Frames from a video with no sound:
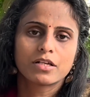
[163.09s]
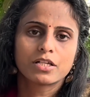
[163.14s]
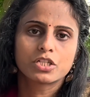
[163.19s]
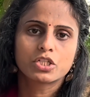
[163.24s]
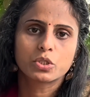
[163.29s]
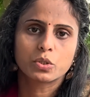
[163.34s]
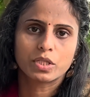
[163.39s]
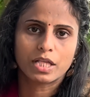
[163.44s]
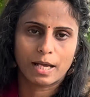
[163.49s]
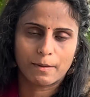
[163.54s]

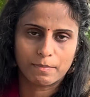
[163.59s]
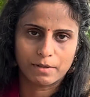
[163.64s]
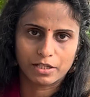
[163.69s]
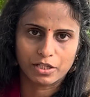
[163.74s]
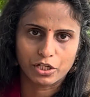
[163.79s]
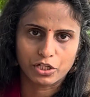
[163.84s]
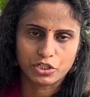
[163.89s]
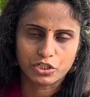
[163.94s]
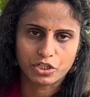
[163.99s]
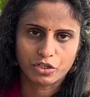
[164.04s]
to the
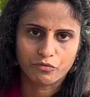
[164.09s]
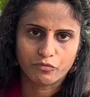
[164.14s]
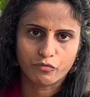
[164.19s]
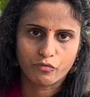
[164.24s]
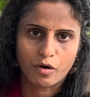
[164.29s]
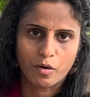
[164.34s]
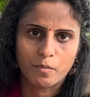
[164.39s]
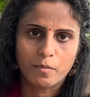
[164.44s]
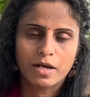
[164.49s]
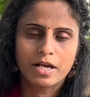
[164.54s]
application
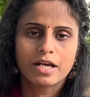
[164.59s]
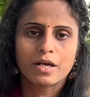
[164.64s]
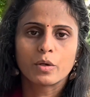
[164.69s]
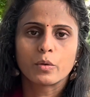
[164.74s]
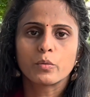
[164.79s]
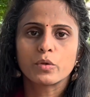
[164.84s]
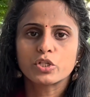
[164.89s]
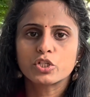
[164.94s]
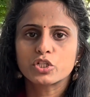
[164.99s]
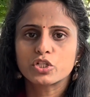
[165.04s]
form,
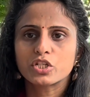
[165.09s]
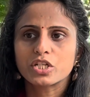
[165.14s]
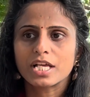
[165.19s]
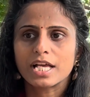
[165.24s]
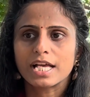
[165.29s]
which